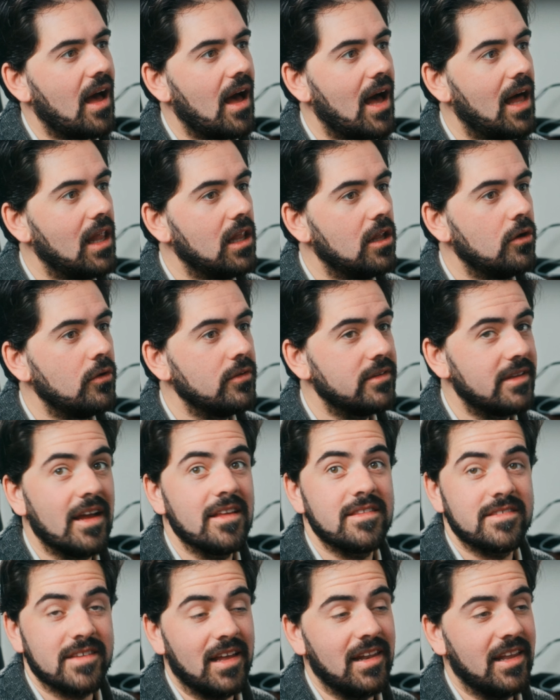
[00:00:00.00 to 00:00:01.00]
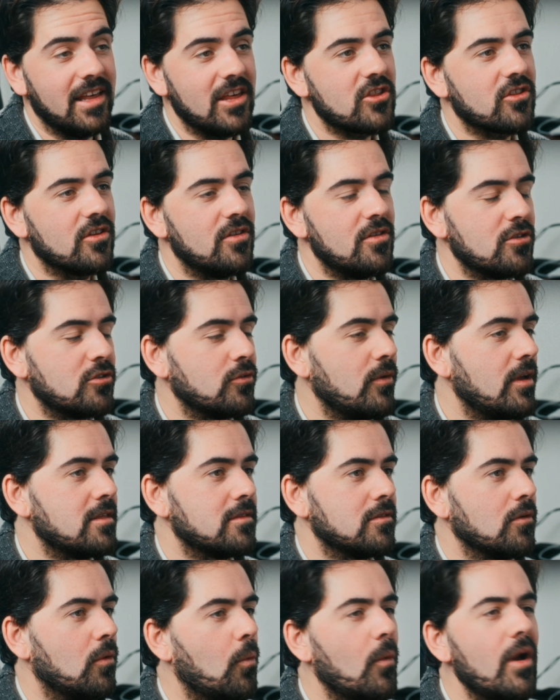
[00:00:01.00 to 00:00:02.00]
halo, that's halation. So
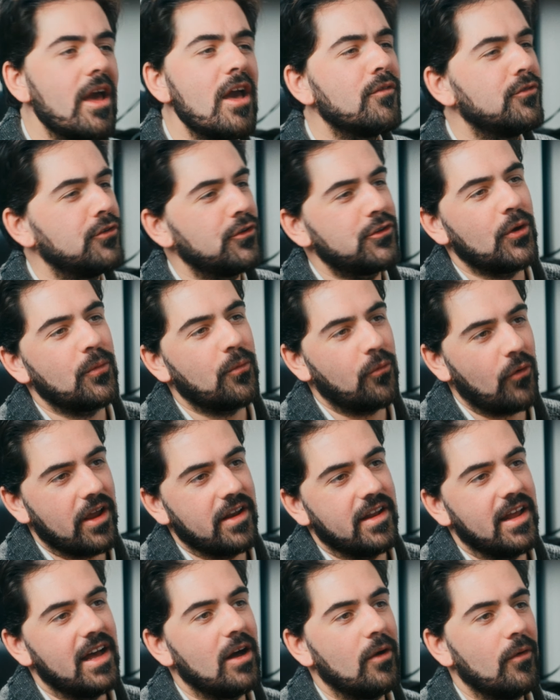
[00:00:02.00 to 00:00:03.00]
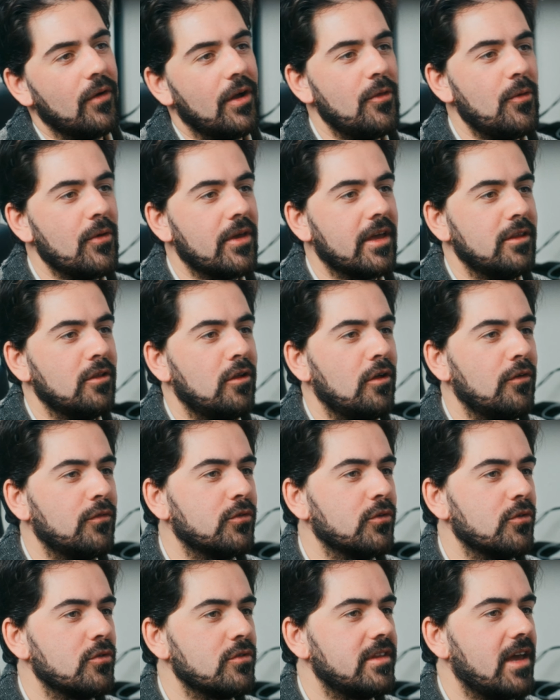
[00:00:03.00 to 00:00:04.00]
it's way over the top right now, and you can of
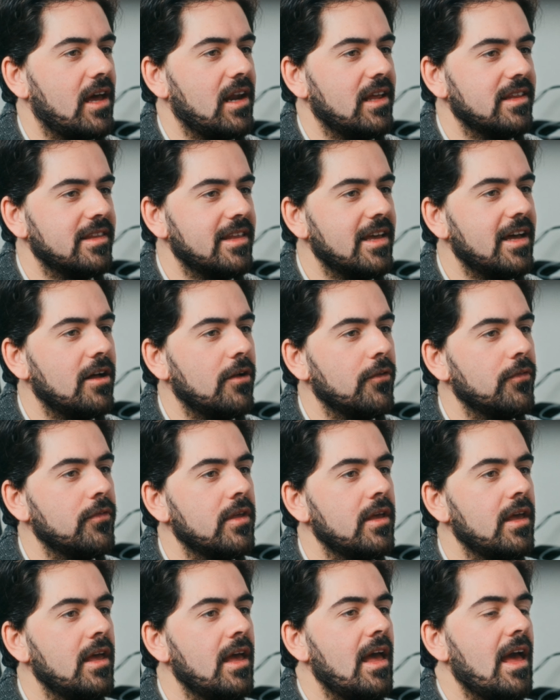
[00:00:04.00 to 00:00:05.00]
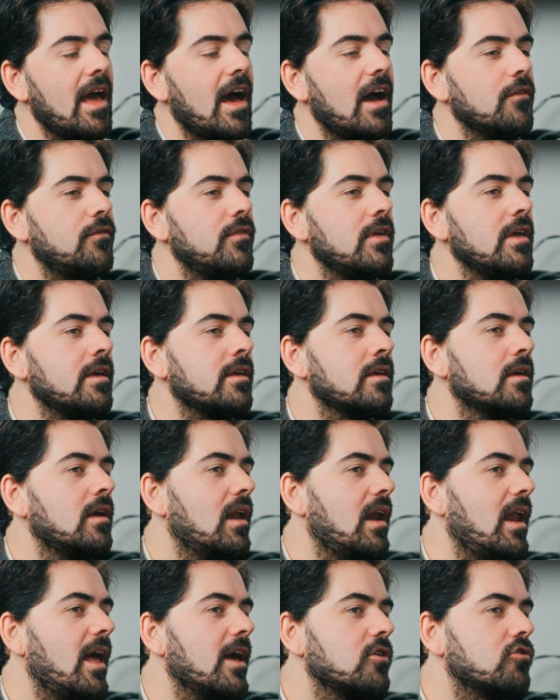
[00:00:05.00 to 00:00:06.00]
course dial it down. I think
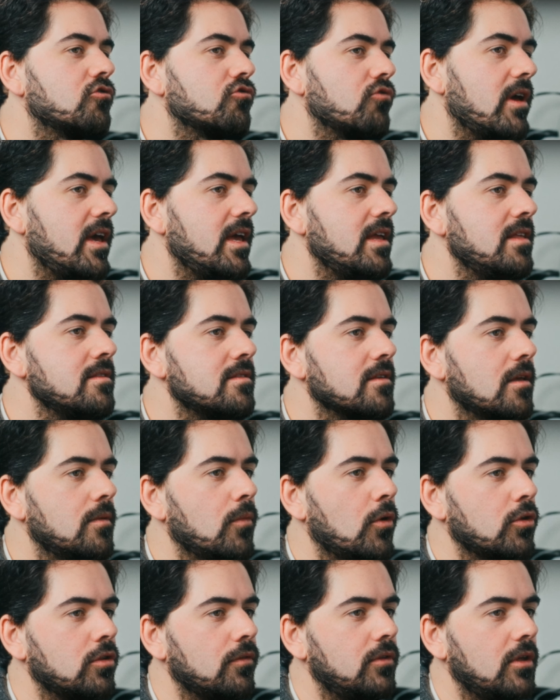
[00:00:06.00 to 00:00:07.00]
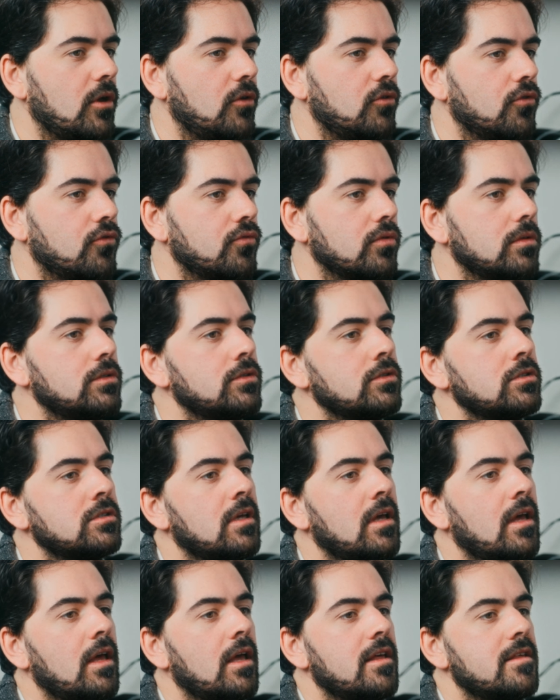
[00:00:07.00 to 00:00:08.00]
like grains and most of the other tools,
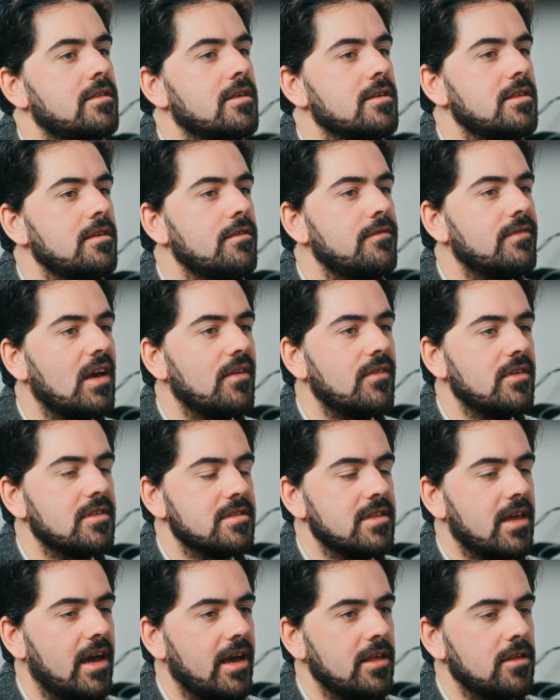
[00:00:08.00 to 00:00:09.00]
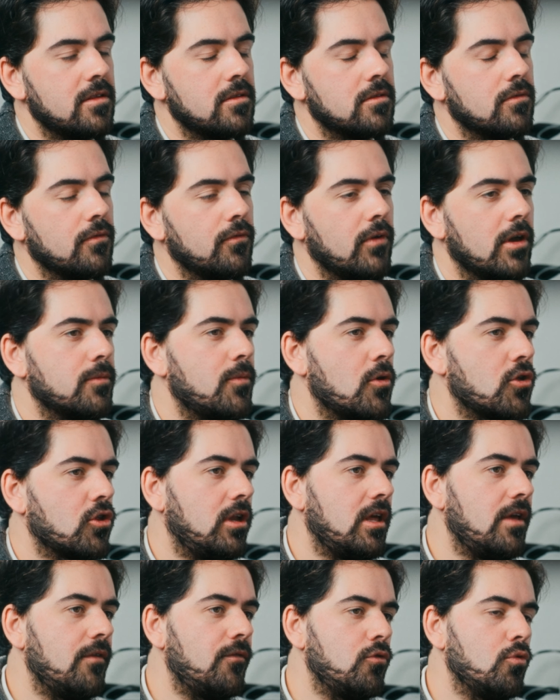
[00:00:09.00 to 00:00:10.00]
65 is nice,
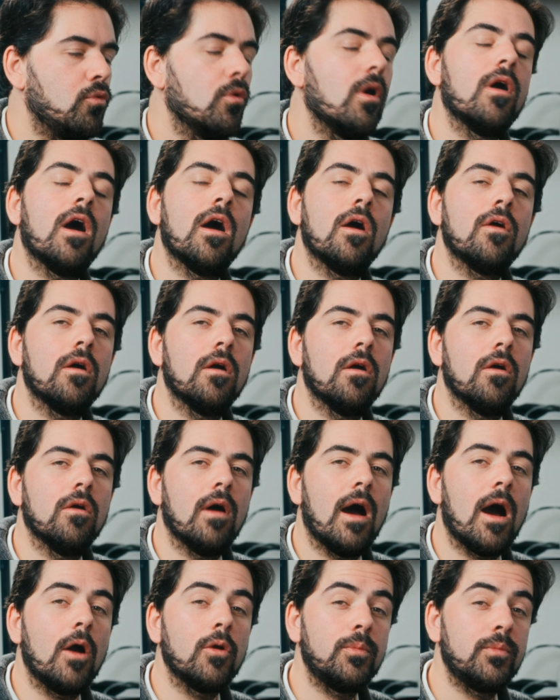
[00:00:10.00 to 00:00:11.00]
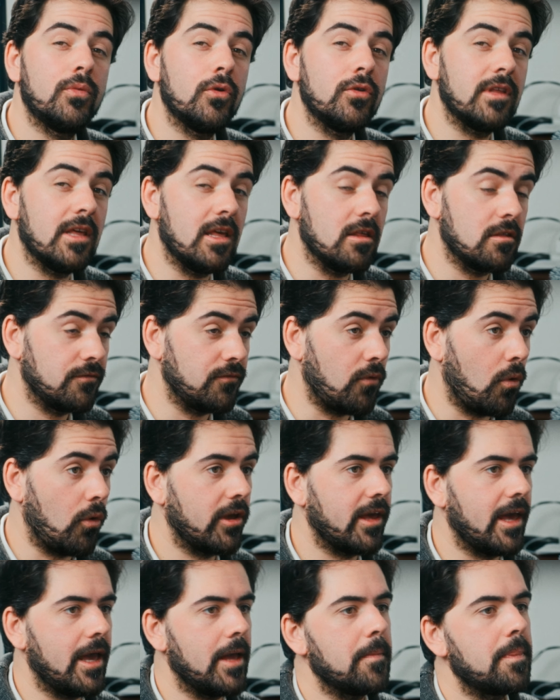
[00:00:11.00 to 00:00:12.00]
especially if your output is
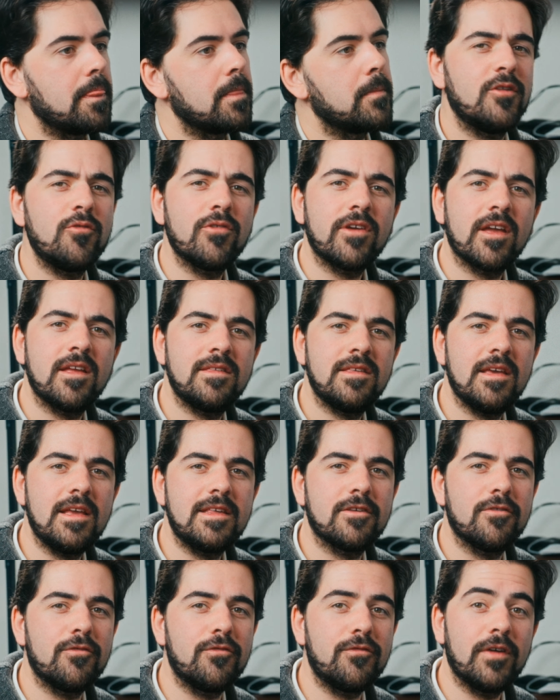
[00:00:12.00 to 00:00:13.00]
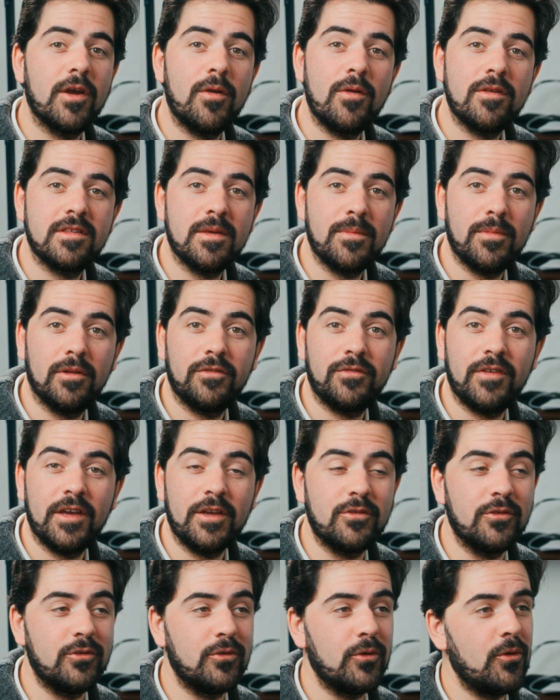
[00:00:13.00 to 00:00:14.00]
4K. And as you can see, it's a very simple
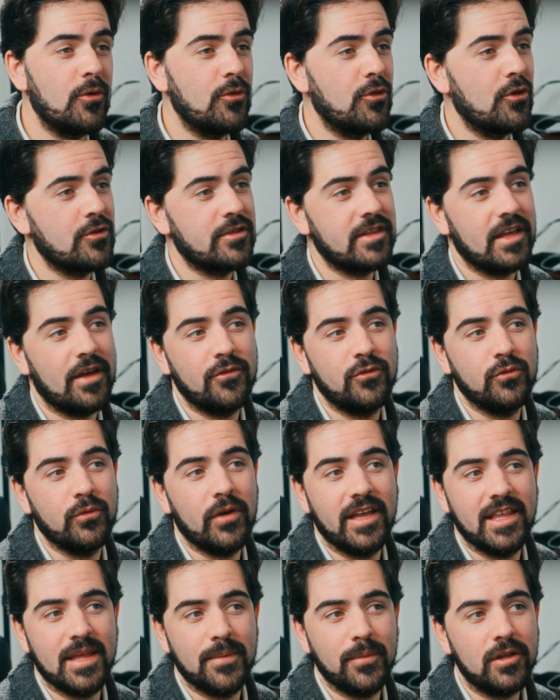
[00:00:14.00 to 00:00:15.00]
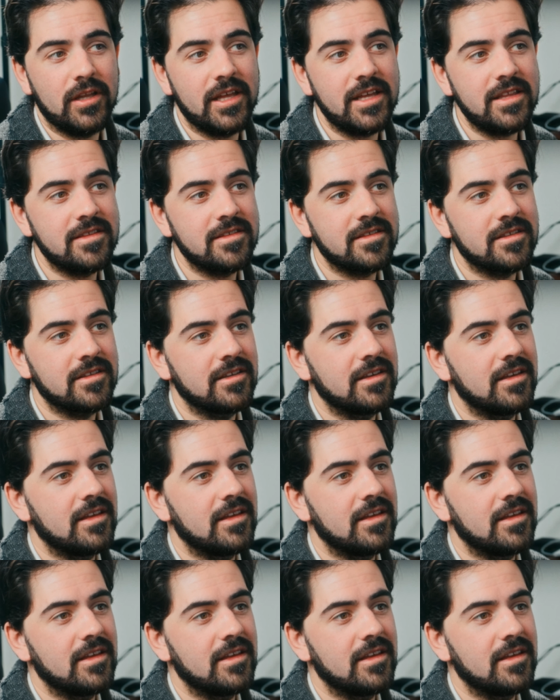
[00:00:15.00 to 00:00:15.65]
thing to do. You just have to enable it